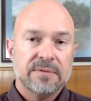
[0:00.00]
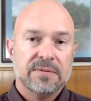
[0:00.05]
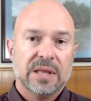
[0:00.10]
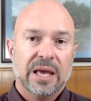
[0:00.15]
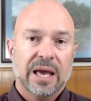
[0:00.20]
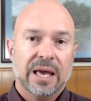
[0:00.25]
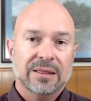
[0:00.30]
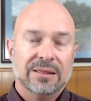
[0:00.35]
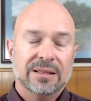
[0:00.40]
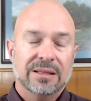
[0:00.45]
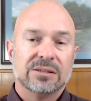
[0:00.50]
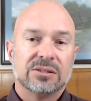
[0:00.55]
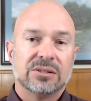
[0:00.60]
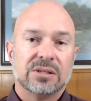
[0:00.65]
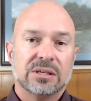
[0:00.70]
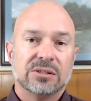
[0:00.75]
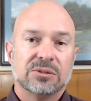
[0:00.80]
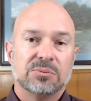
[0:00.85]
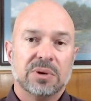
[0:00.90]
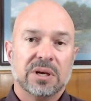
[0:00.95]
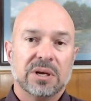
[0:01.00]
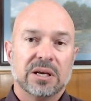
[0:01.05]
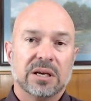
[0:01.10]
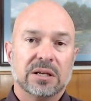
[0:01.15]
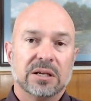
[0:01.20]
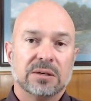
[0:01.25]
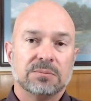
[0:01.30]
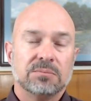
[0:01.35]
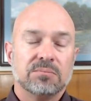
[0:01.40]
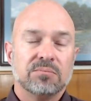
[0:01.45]
And this has
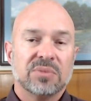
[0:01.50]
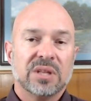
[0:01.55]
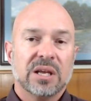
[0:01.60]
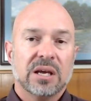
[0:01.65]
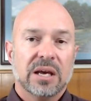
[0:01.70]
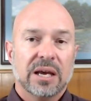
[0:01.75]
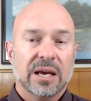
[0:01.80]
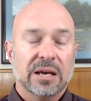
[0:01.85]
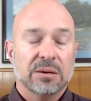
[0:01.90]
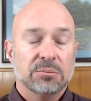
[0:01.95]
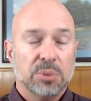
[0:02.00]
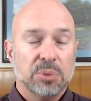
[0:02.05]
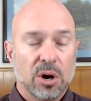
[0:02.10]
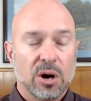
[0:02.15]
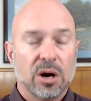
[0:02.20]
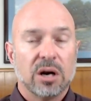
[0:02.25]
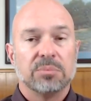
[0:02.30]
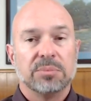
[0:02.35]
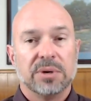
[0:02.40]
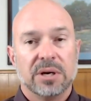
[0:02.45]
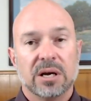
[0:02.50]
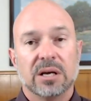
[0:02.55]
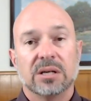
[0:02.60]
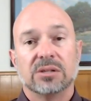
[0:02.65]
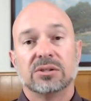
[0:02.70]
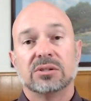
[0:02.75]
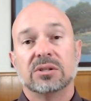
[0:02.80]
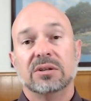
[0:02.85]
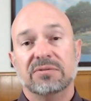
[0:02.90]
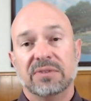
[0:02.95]
been in part
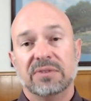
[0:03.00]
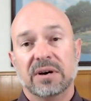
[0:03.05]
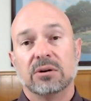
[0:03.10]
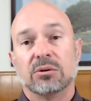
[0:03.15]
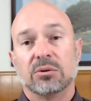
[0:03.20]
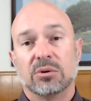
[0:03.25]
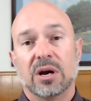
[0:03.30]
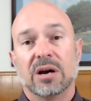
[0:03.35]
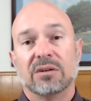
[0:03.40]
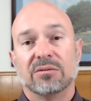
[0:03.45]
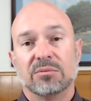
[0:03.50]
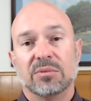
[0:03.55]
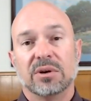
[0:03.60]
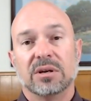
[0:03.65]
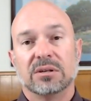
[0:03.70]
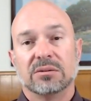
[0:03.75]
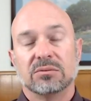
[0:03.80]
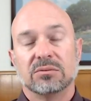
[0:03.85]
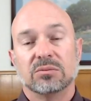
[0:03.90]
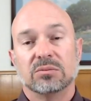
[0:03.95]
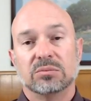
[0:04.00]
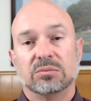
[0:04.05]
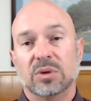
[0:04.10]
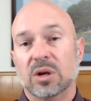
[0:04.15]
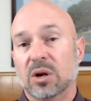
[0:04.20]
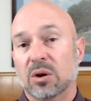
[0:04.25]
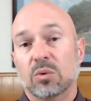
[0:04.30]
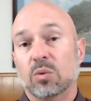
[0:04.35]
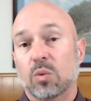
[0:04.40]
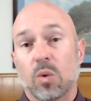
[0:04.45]
because the federal government,
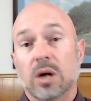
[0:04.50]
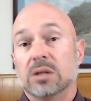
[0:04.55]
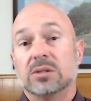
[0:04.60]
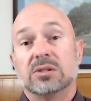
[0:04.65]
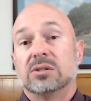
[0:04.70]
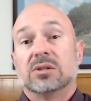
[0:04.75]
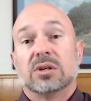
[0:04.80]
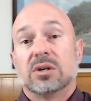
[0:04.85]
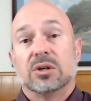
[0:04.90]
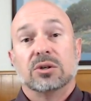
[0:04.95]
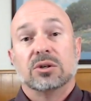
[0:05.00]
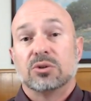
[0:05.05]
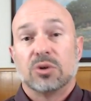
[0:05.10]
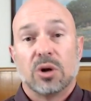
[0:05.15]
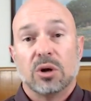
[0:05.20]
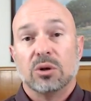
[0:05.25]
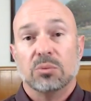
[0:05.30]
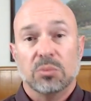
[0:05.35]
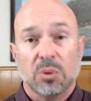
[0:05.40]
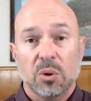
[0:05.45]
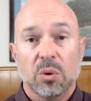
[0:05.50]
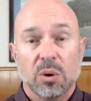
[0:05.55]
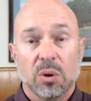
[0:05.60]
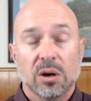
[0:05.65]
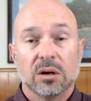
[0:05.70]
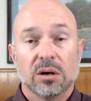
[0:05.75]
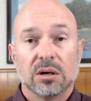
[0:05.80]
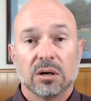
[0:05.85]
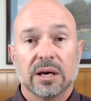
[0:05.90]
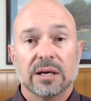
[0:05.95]
wants to control
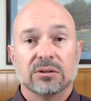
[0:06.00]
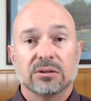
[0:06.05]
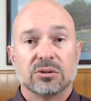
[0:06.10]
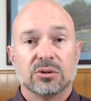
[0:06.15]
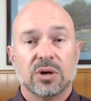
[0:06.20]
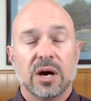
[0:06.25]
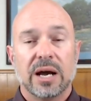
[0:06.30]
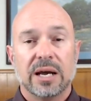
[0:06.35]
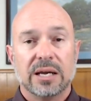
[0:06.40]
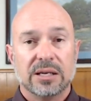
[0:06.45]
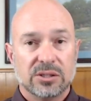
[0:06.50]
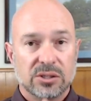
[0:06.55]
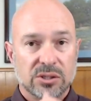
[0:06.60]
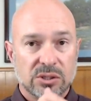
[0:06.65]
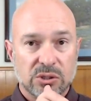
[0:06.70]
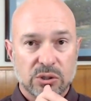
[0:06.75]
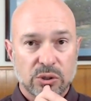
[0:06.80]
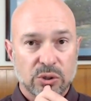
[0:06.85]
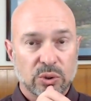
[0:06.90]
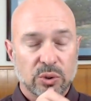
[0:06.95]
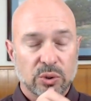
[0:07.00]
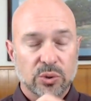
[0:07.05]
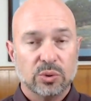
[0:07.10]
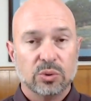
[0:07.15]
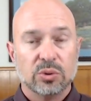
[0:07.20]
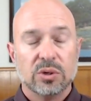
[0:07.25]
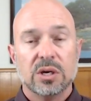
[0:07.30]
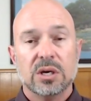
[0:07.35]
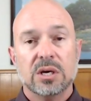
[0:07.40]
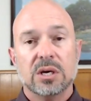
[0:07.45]
more and tries to
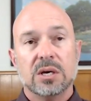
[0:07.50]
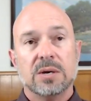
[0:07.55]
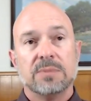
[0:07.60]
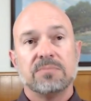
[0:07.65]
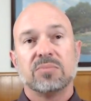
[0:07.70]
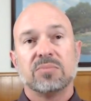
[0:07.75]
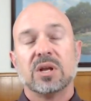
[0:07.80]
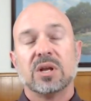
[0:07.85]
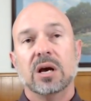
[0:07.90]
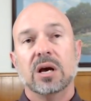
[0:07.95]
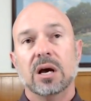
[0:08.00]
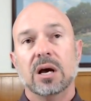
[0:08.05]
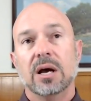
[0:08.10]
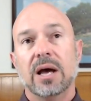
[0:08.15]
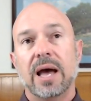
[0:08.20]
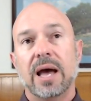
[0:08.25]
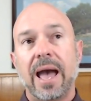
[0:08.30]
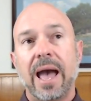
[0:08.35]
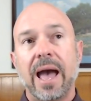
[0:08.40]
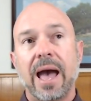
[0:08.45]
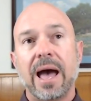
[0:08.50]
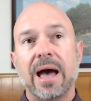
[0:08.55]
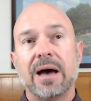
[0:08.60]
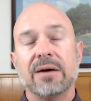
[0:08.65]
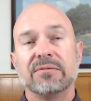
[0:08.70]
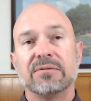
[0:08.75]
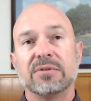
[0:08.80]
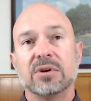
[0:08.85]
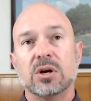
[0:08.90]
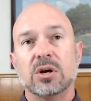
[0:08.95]

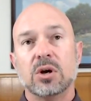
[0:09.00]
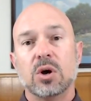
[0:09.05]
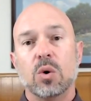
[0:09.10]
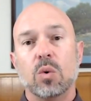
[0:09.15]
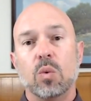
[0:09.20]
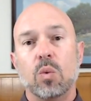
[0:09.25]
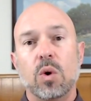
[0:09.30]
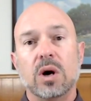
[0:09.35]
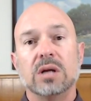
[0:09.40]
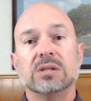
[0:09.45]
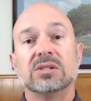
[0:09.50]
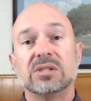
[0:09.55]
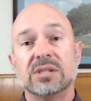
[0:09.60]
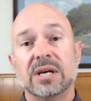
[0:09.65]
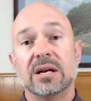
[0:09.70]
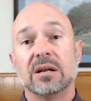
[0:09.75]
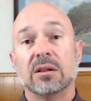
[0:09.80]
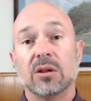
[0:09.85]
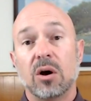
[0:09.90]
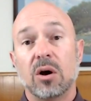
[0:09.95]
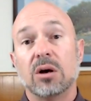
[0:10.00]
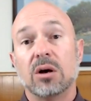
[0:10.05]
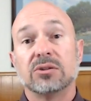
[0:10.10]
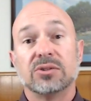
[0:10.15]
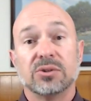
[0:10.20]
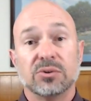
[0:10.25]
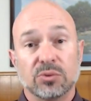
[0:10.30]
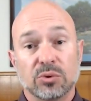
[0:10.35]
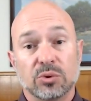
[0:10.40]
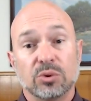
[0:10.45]
have one set of laws
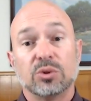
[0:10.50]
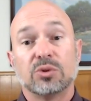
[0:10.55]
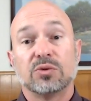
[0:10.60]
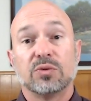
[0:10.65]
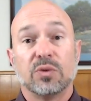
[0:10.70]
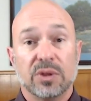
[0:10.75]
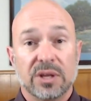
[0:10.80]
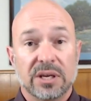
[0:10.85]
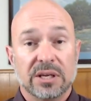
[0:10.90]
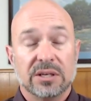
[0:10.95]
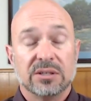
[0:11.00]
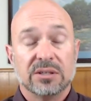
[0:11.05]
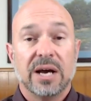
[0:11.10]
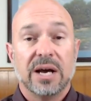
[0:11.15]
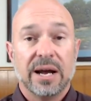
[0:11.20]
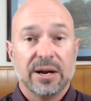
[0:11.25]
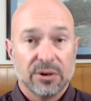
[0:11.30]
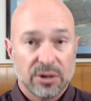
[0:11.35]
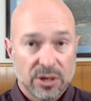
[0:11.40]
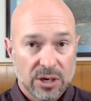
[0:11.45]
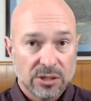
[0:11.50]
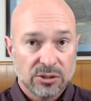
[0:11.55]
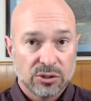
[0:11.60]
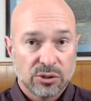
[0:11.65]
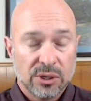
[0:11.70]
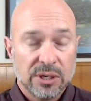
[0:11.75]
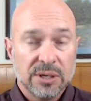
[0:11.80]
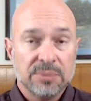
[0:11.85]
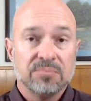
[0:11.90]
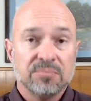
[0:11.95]
and rules for the entire
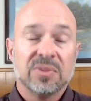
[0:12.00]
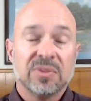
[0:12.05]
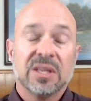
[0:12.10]
country.